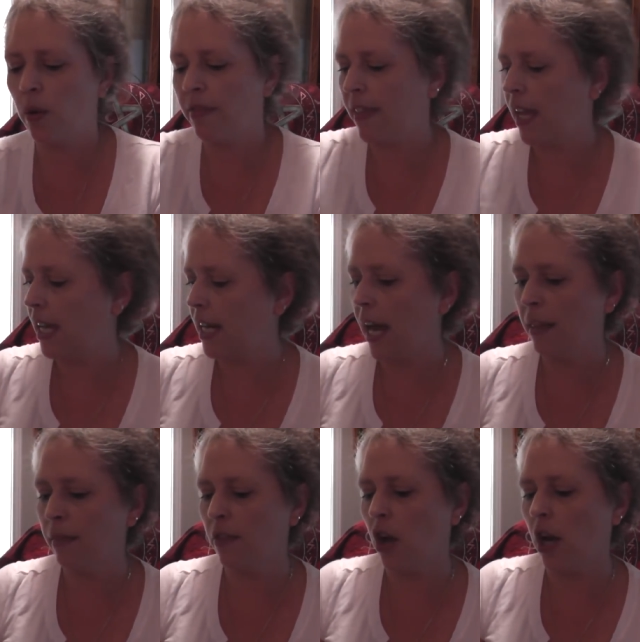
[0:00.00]
that I
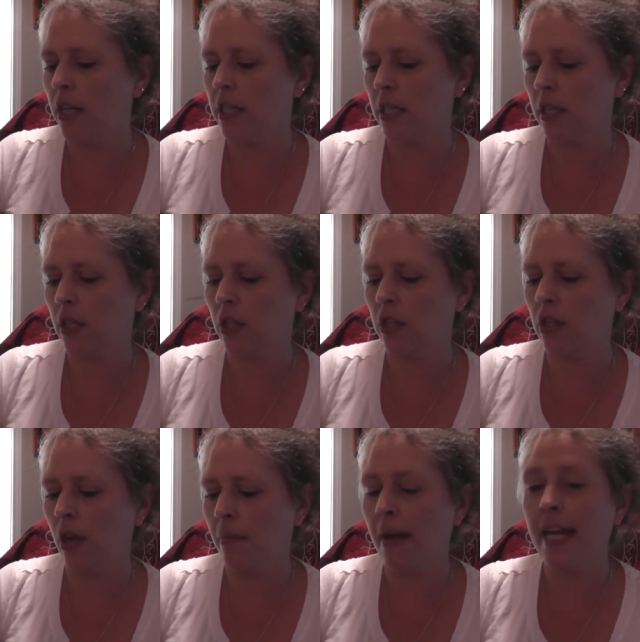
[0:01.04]
thought
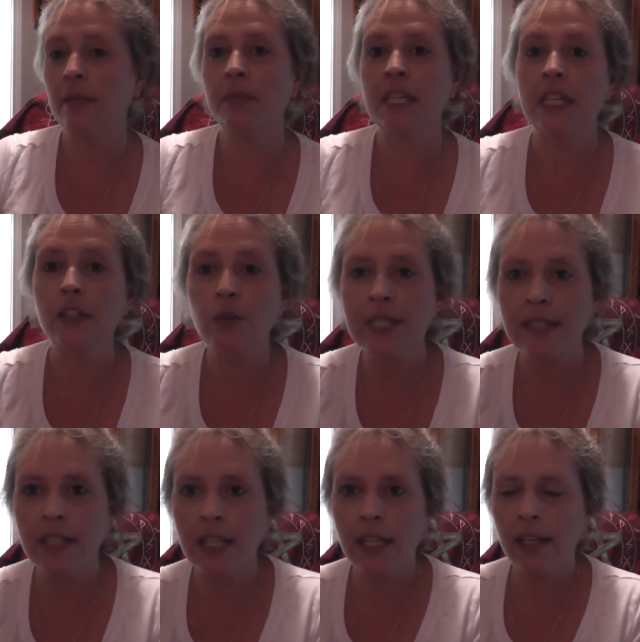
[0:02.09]
y'all might be
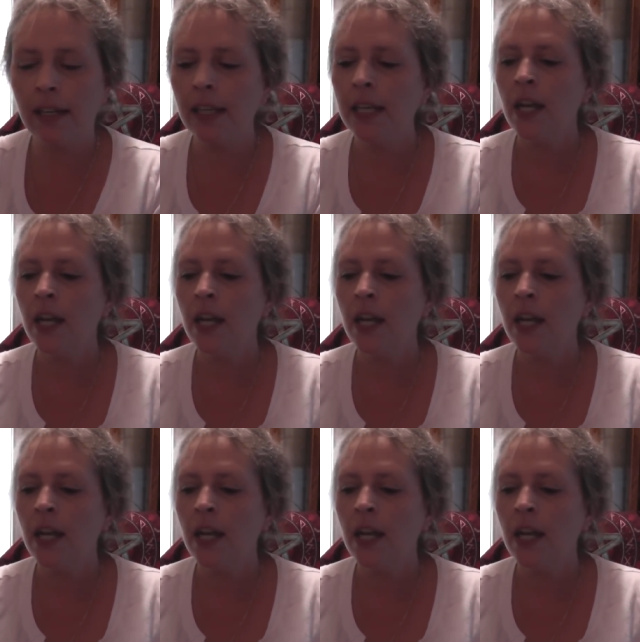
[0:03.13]
interested in